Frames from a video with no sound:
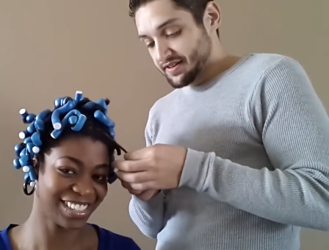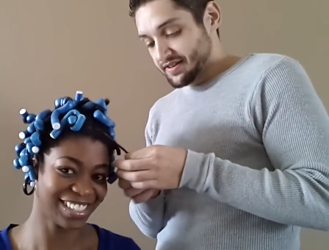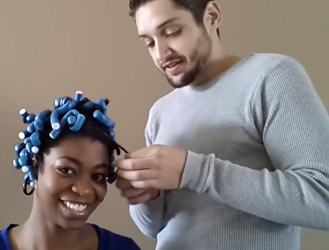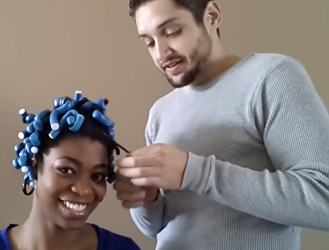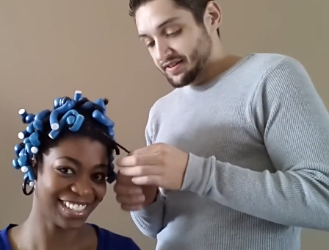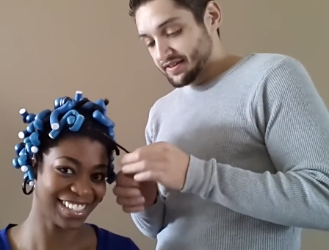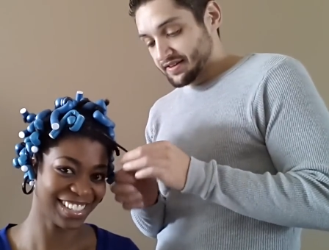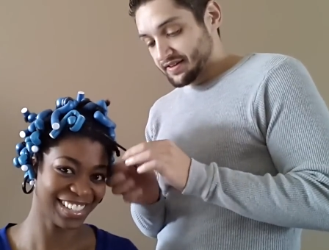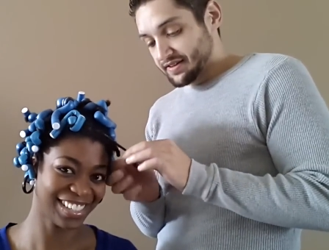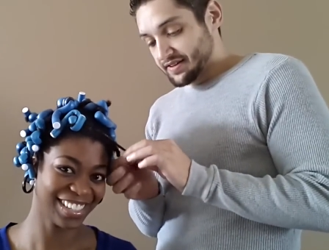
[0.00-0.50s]

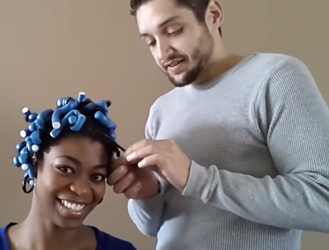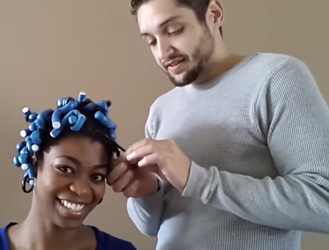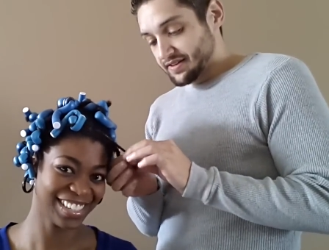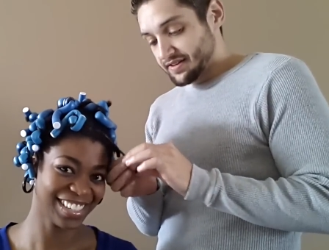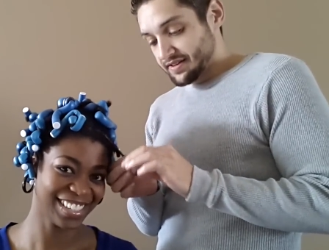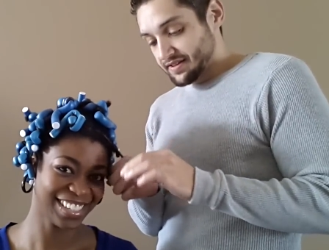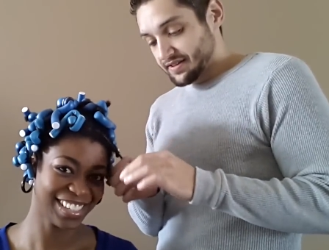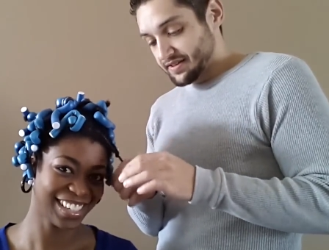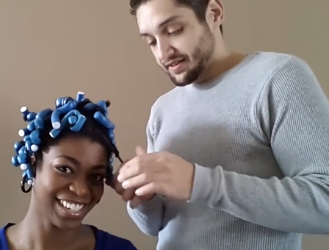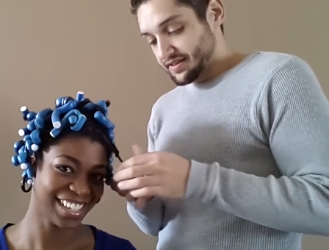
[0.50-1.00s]

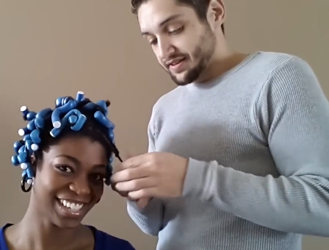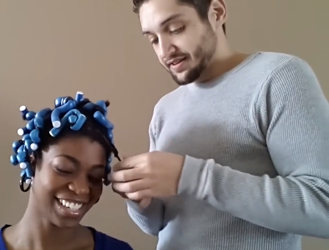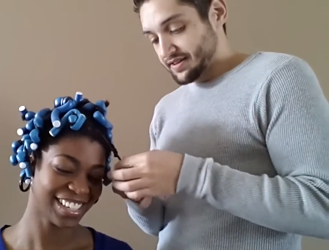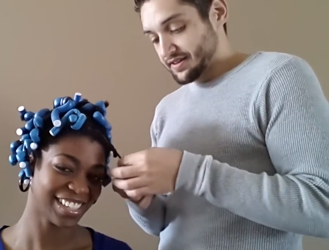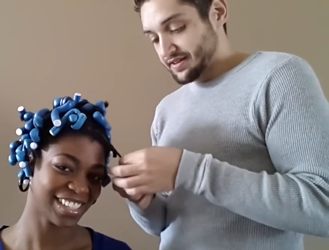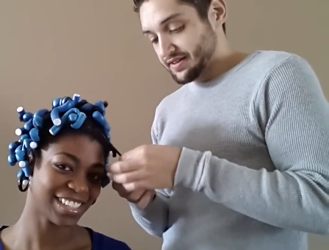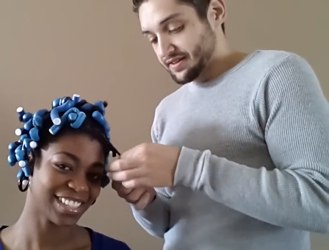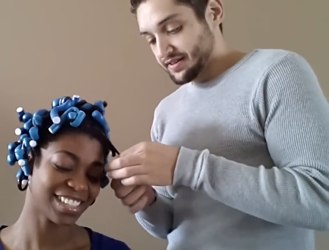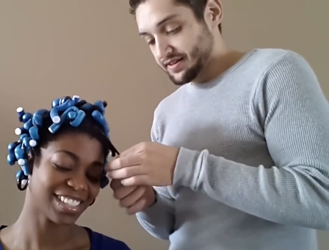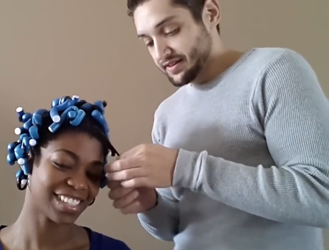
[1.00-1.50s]

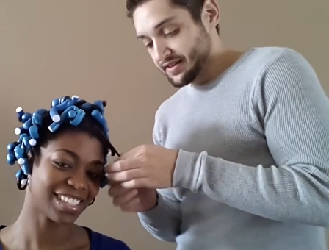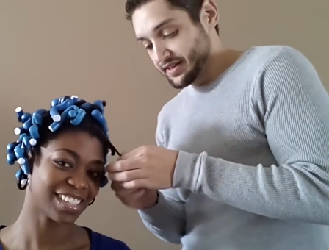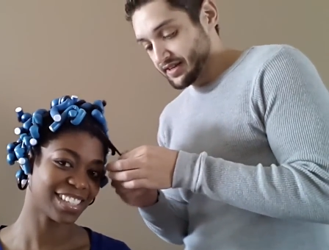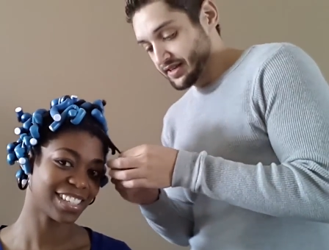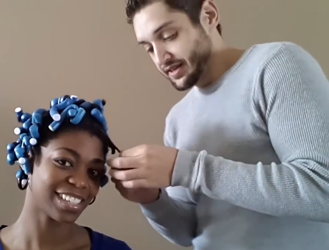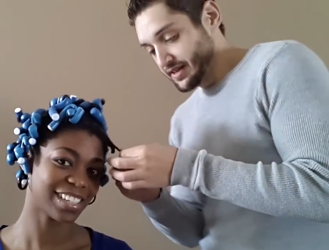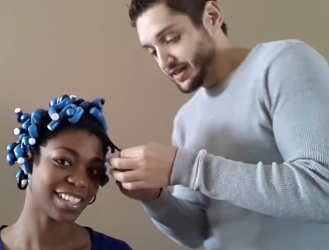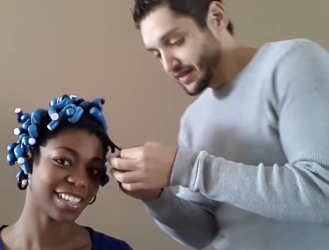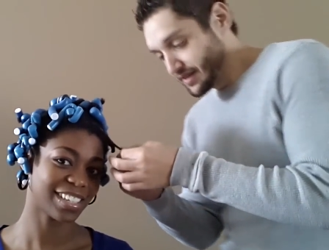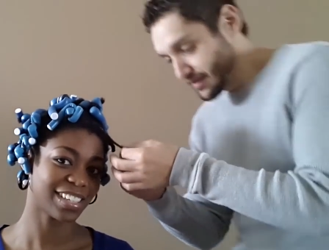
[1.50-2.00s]

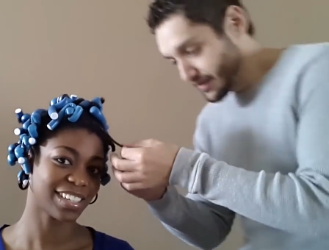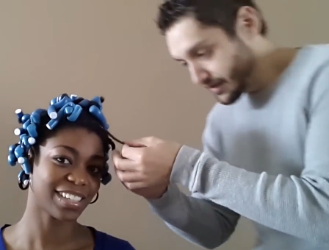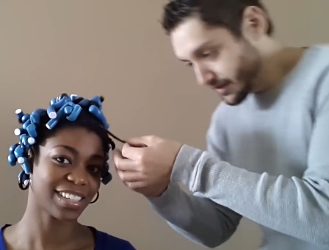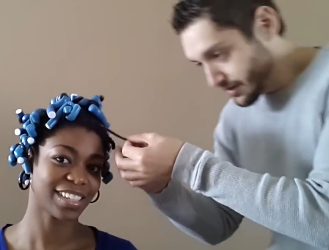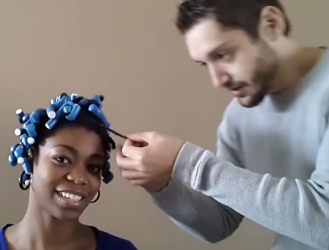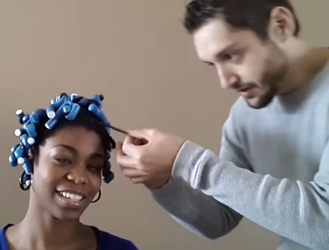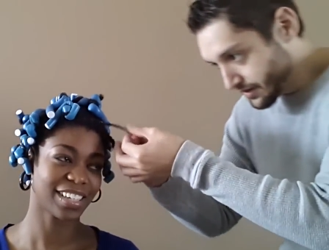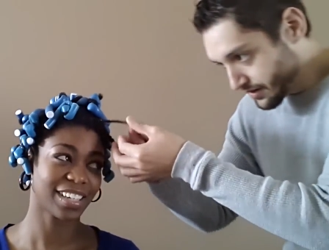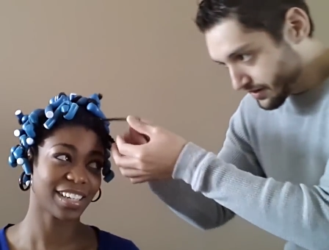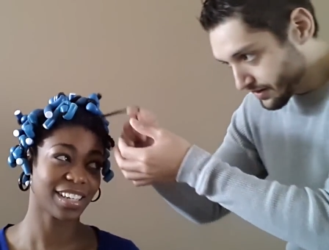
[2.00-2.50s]

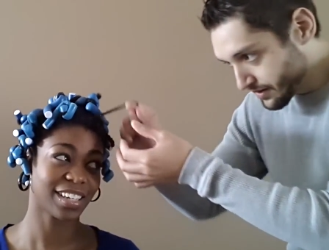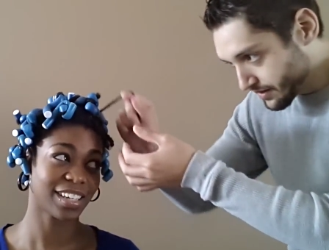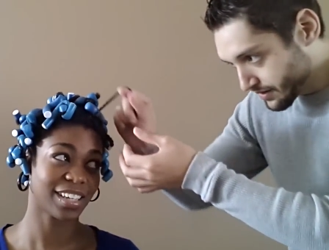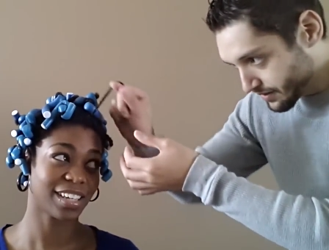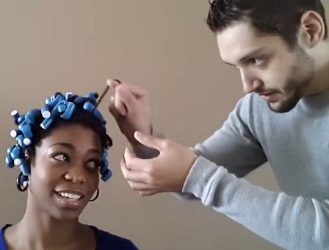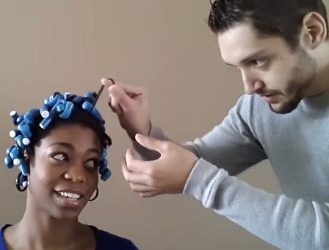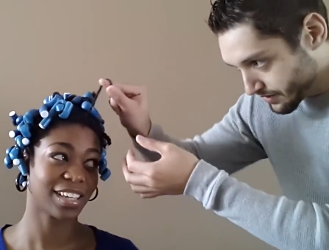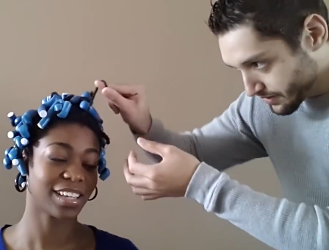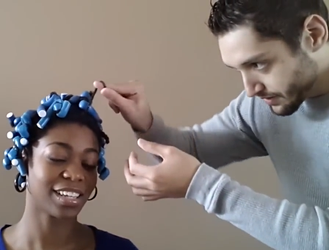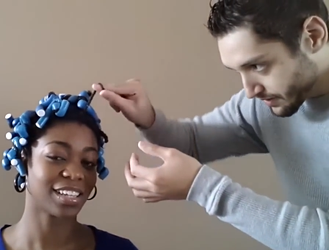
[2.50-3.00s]

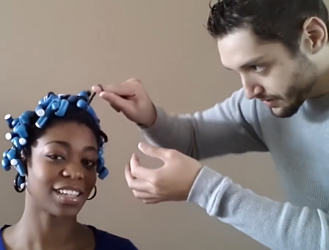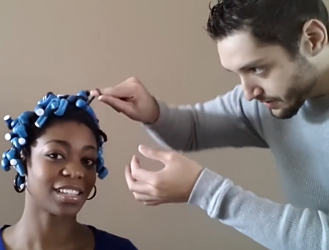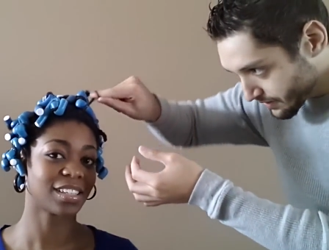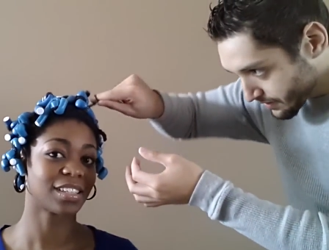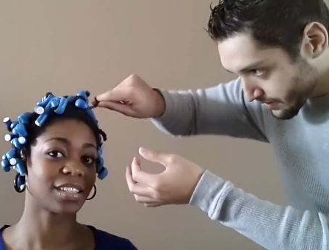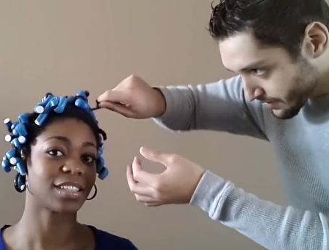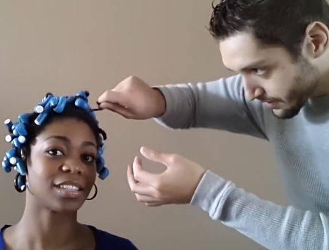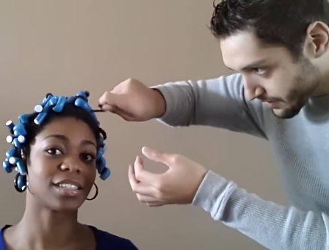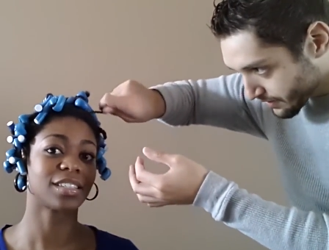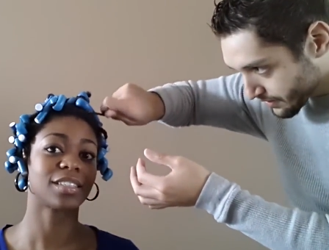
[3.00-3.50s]

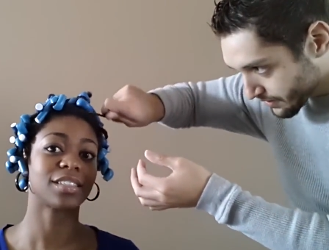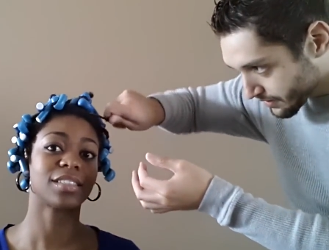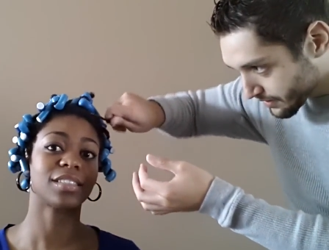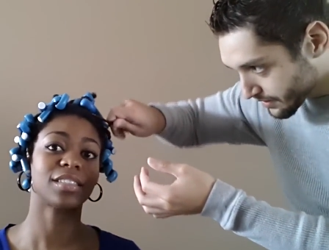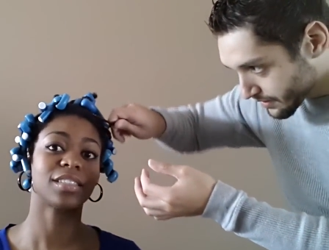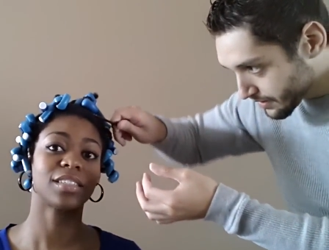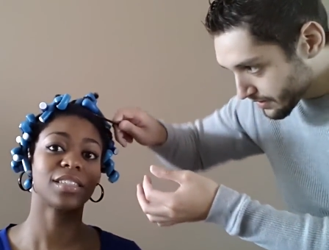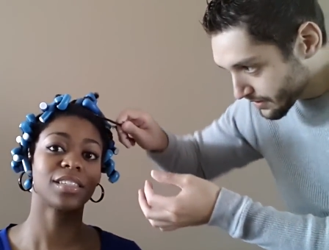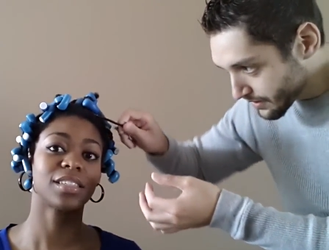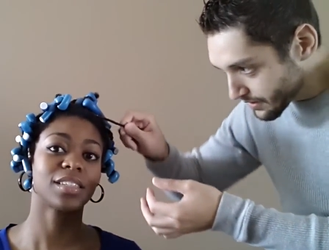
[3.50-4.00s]

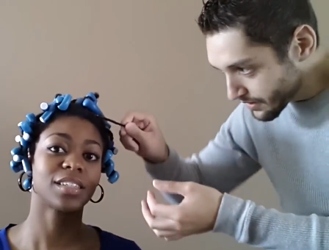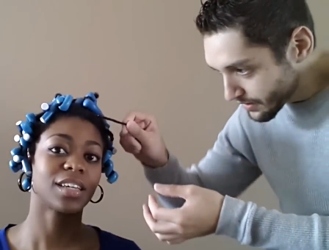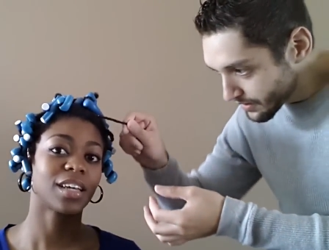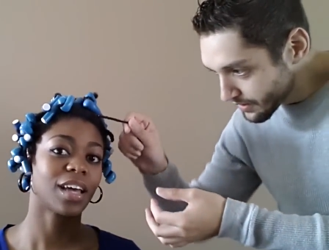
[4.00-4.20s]
(no one is talking)